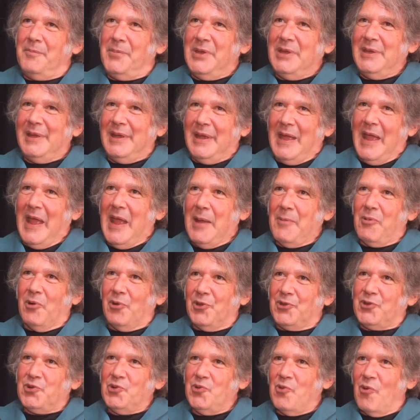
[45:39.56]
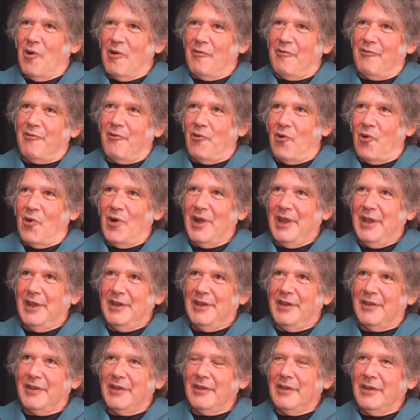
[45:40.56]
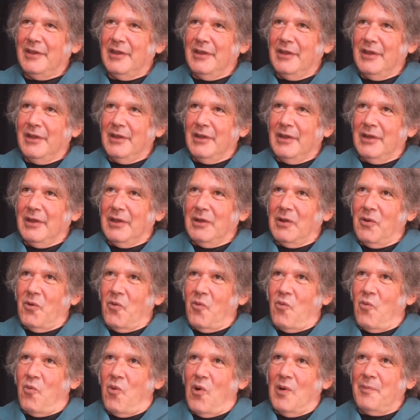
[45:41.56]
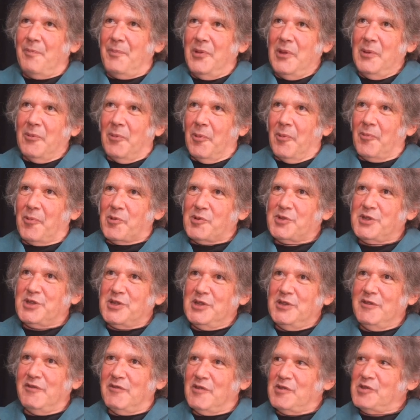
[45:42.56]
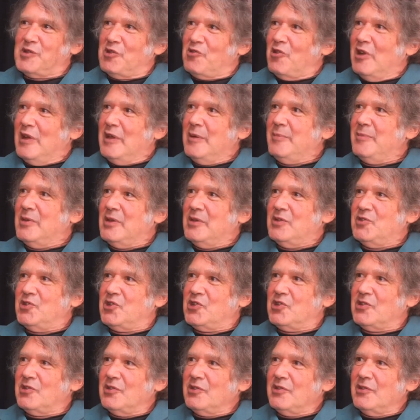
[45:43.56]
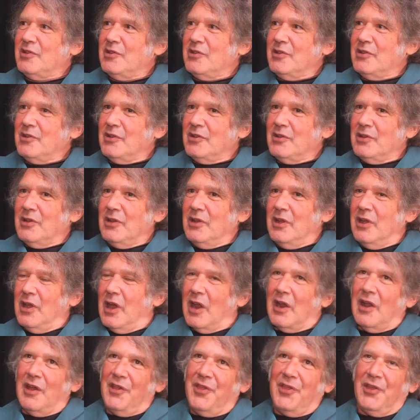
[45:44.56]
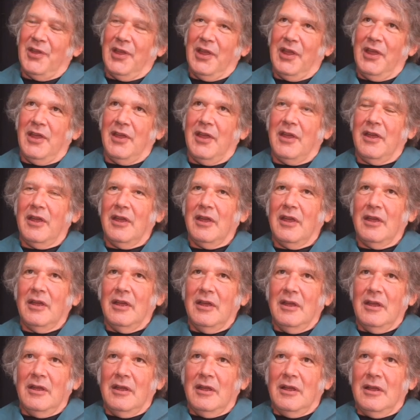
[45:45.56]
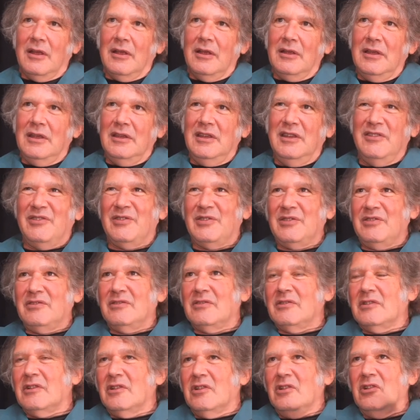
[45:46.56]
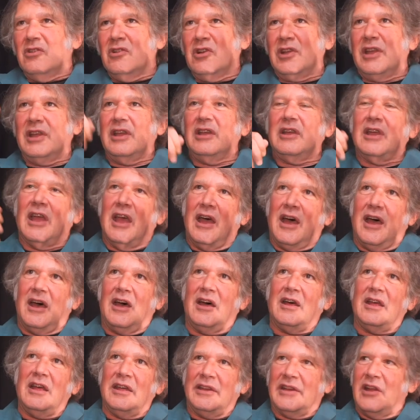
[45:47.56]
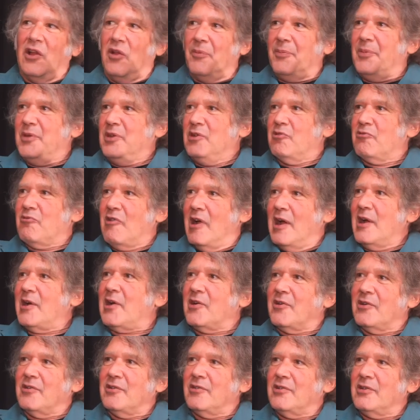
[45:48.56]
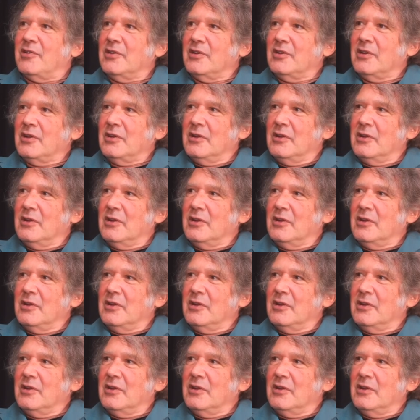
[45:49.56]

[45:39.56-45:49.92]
being able to avoid what people perceive as your image. And I think even looking at an LP record,